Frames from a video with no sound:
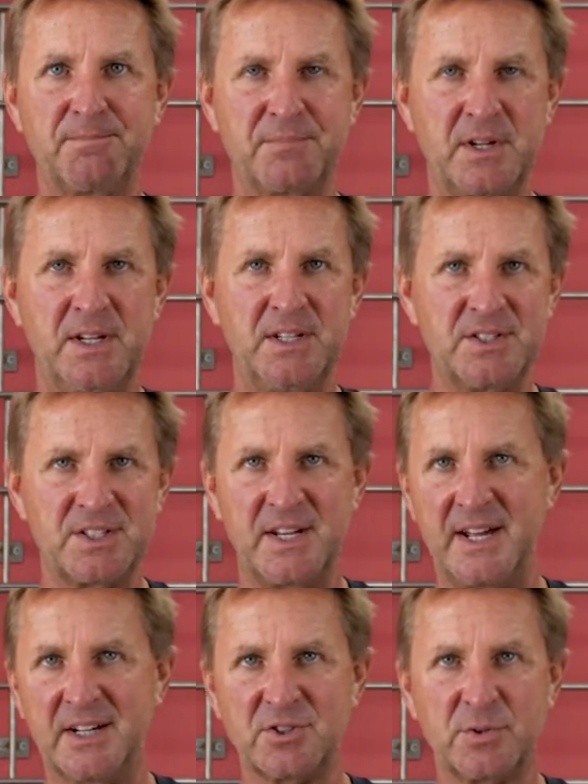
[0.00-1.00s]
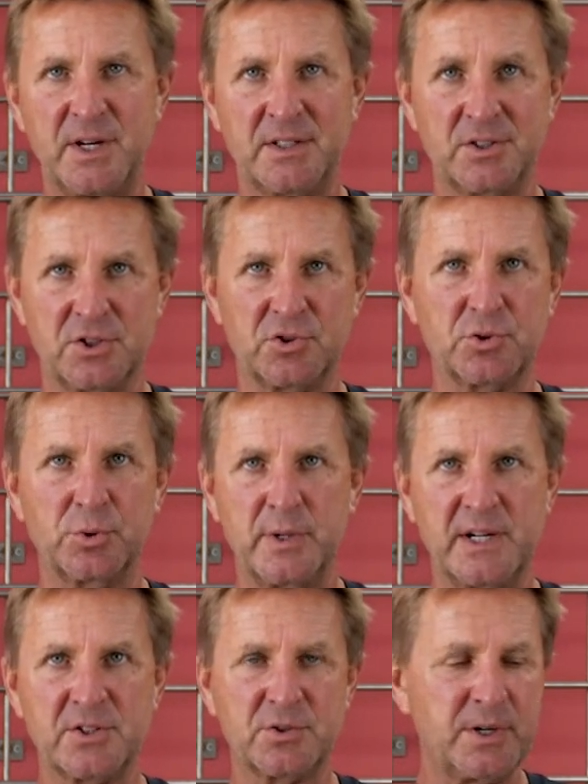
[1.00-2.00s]
It is an extract, it's a true
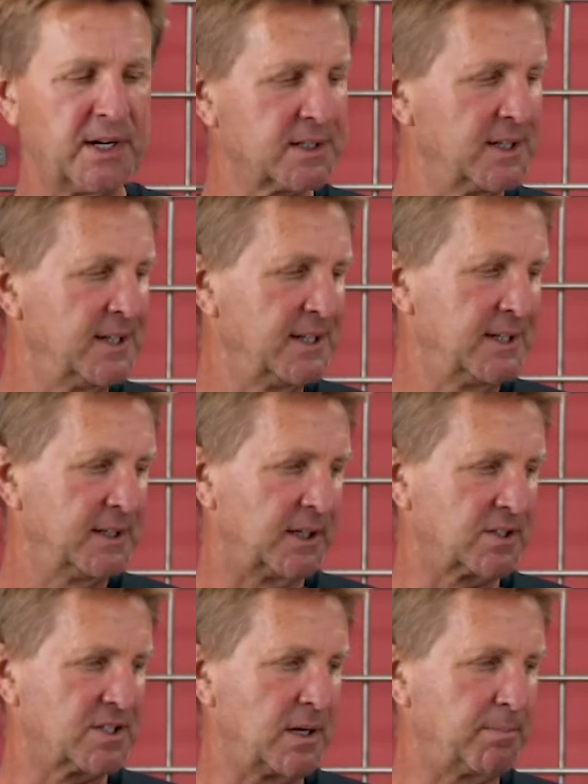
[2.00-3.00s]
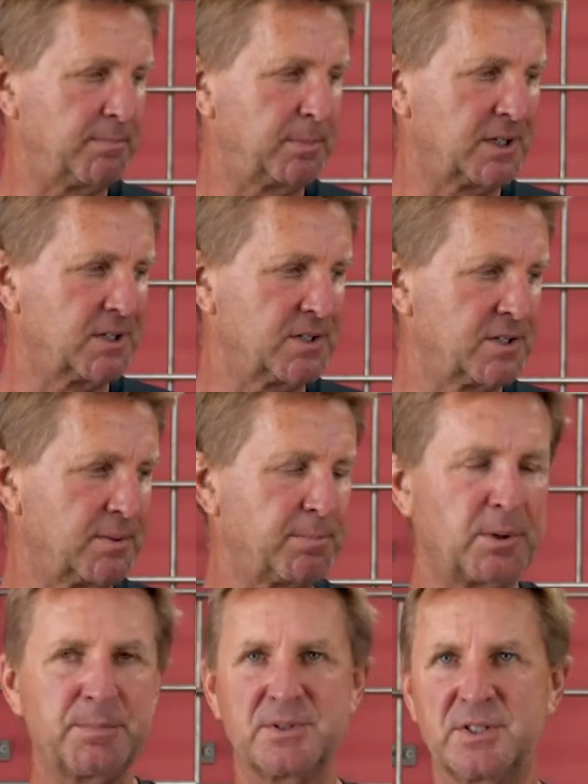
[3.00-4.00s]
extract, except because of the
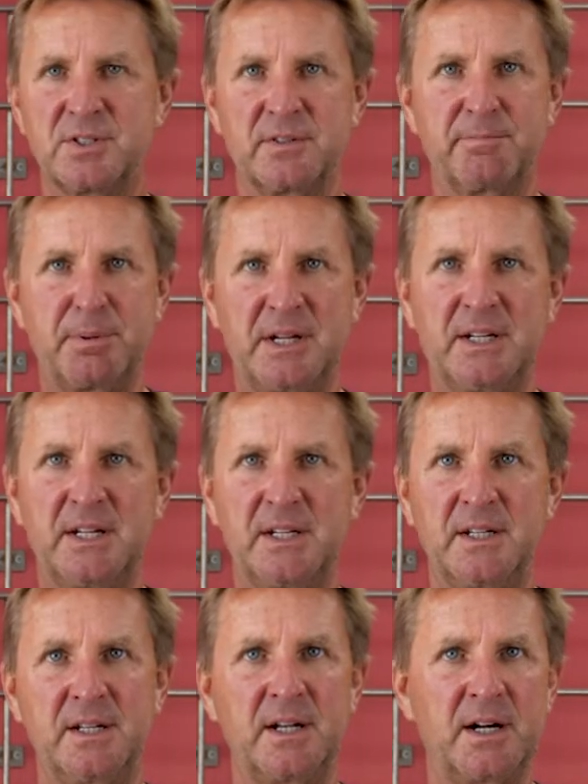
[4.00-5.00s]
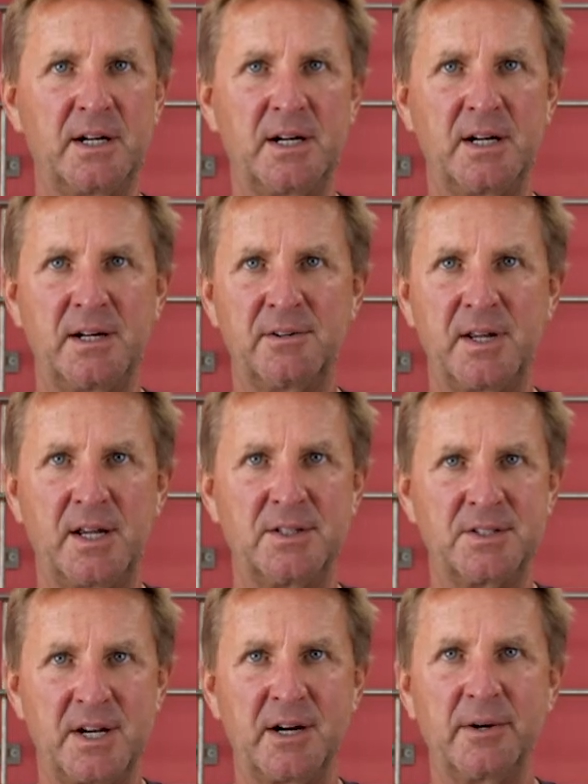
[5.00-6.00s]
purposes of baking and
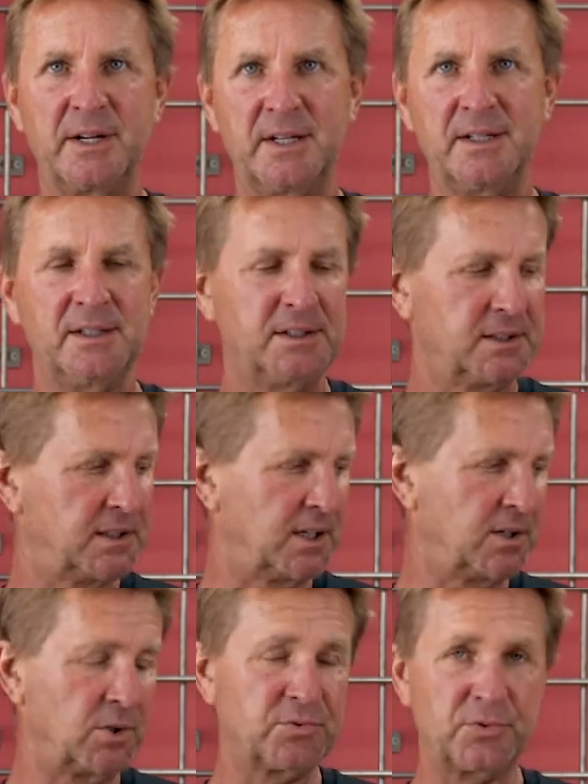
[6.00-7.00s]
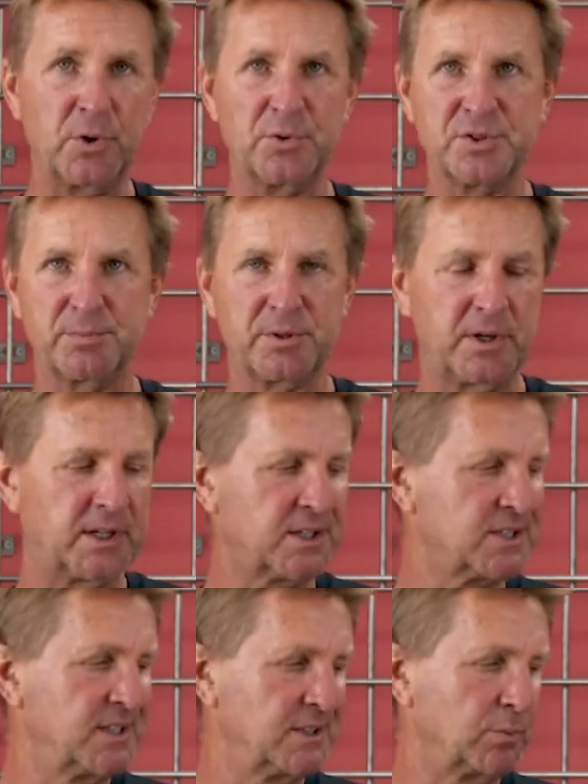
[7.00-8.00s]
dairy, or frozen
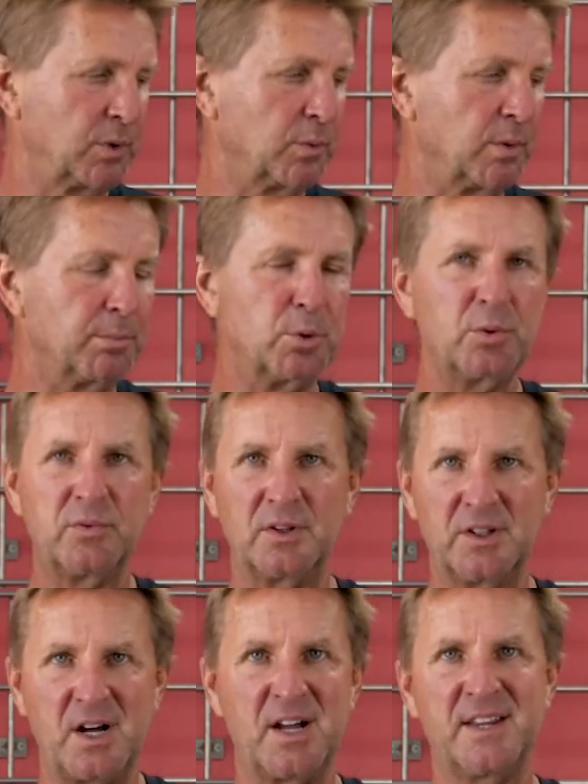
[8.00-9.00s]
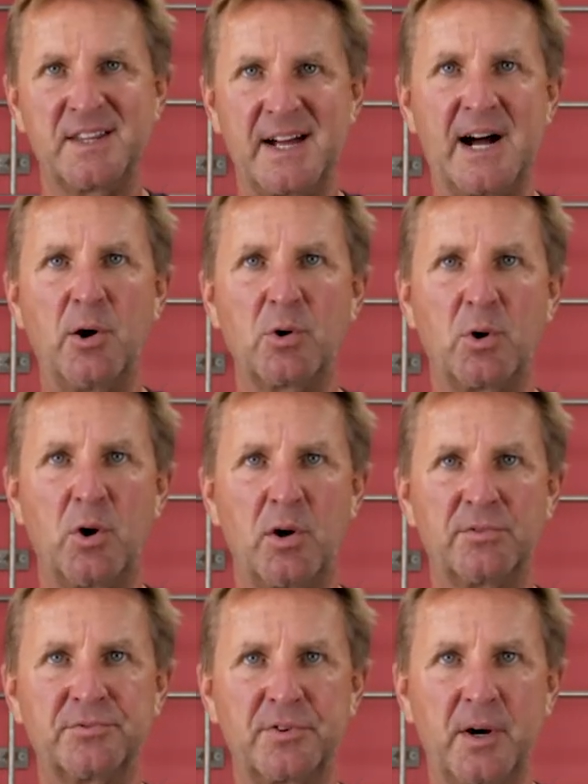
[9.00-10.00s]
products, we remove a lot of the alcohol
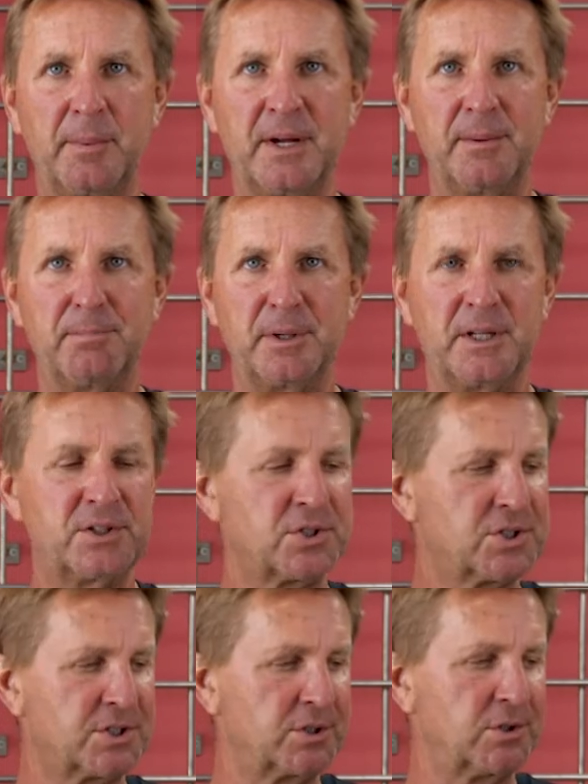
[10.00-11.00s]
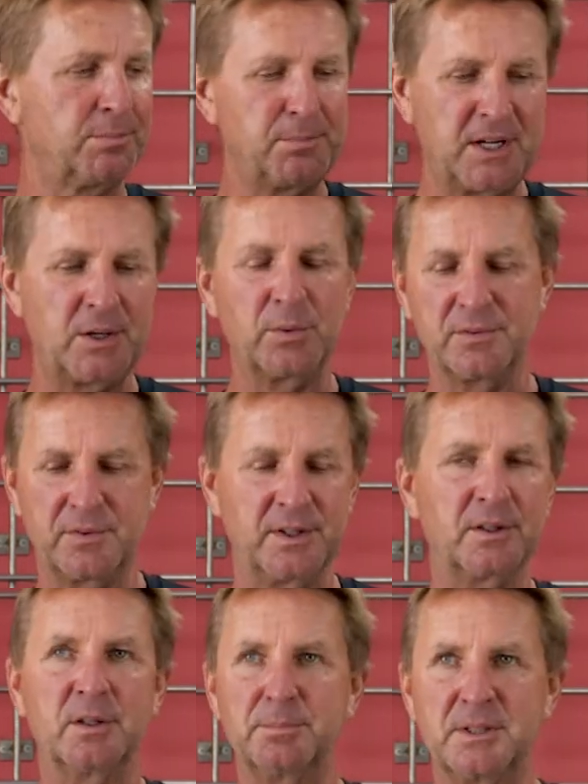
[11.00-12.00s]
from it, but it's still made with
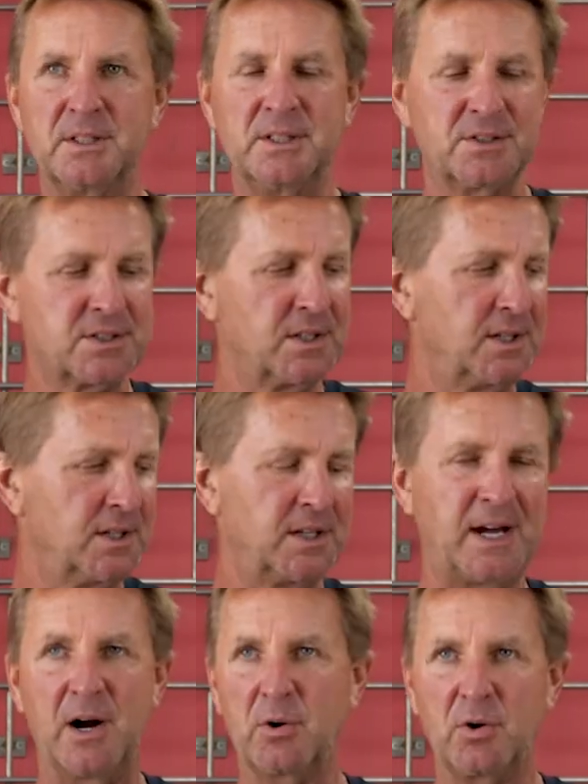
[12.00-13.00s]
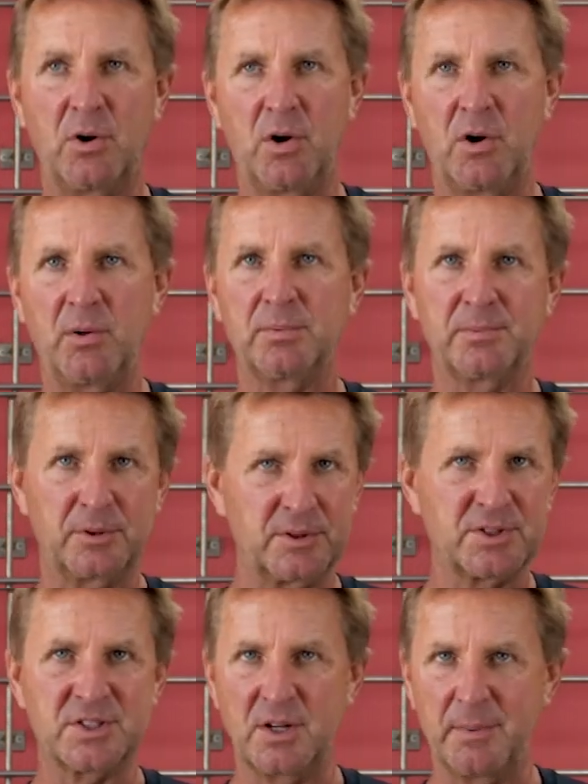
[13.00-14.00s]
vanilla beans, alcohol. There is
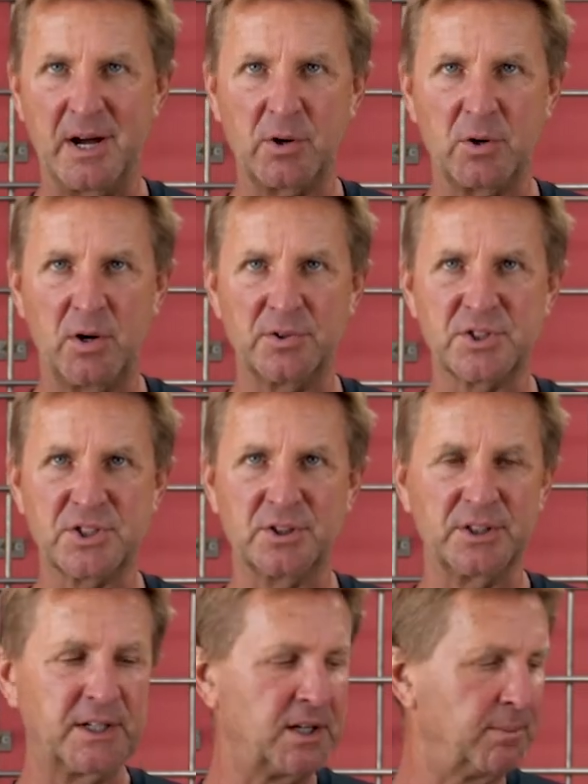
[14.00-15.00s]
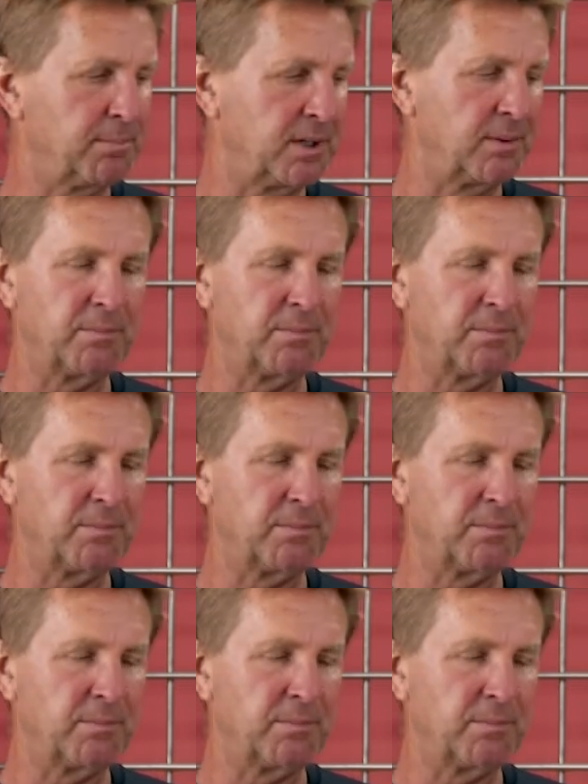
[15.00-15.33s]
some alcohol still in it, but